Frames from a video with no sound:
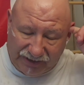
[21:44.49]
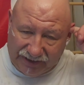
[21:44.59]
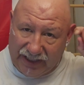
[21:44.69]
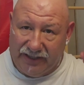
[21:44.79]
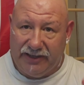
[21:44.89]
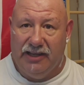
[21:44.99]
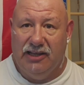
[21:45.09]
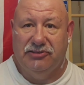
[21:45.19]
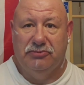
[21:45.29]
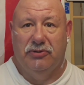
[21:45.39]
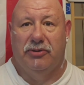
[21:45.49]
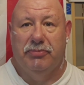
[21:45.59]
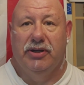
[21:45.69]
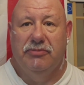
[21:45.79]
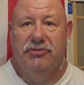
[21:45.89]
sitting at a desk with her
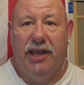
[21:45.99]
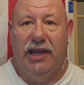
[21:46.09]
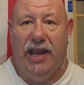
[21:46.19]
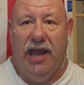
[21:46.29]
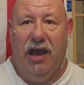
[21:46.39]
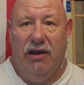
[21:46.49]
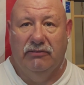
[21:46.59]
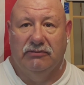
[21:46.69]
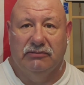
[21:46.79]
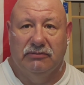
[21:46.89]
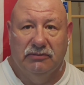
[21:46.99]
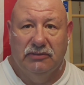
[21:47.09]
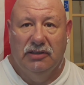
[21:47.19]
boobs hanging out and